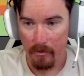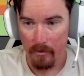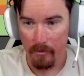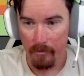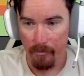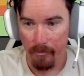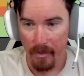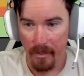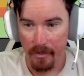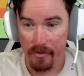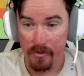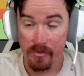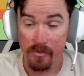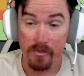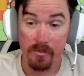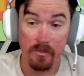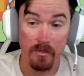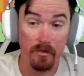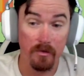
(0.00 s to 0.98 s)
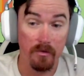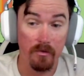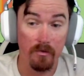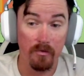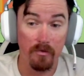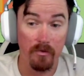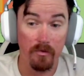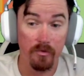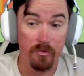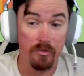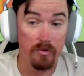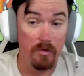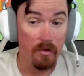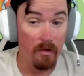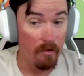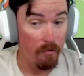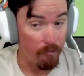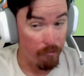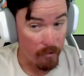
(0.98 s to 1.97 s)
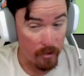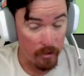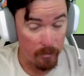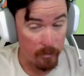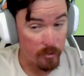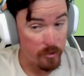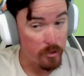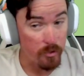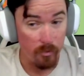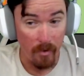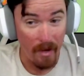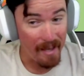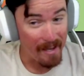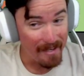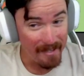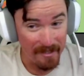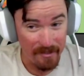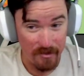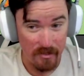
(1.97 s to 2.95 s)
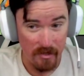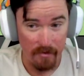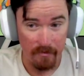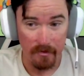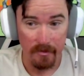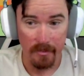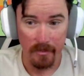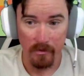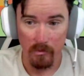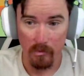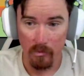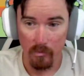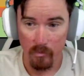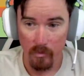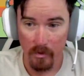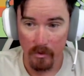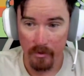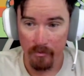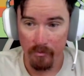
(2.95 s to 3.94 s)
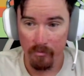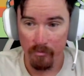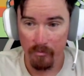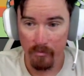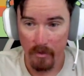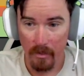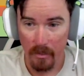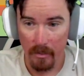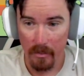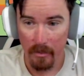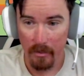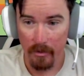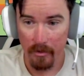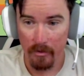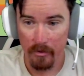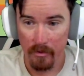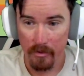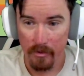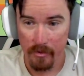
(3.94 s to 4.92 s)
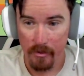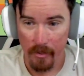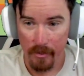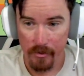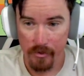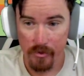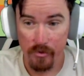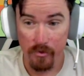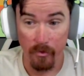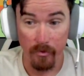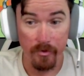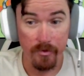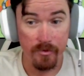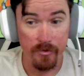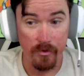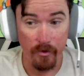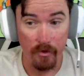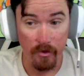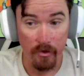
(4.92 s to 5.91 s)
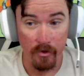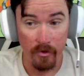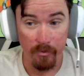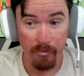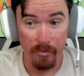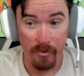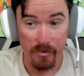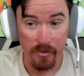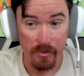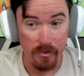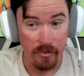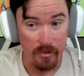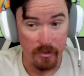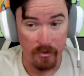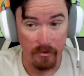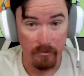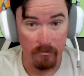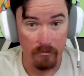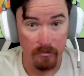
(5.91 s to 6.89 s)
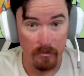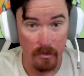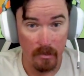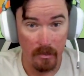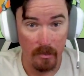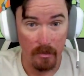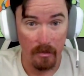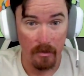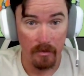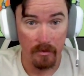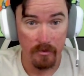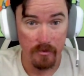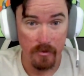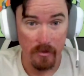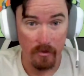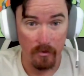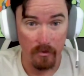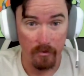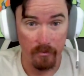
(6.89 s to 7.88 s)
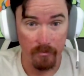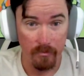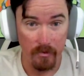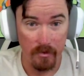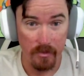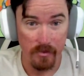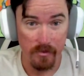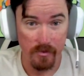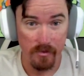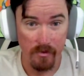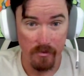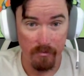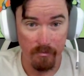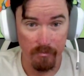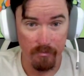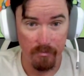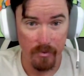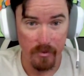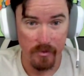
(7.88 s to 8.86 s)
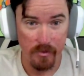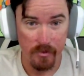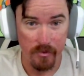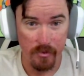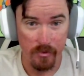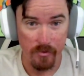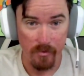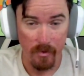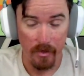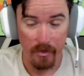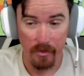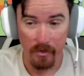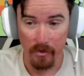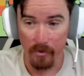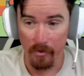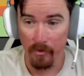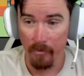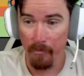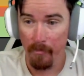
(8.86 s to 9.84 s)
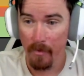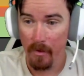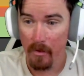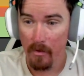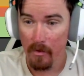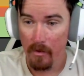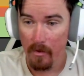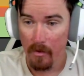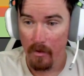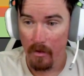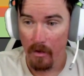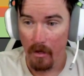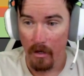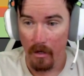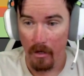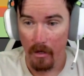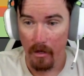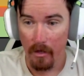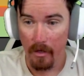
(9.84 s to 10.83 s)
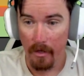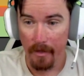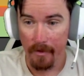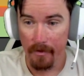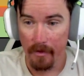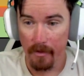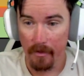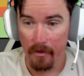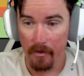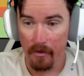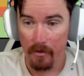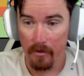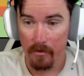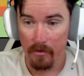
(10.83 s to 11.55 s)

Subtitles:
Makes variable 287 equal 1. It stores your current position. So these positions right here. And then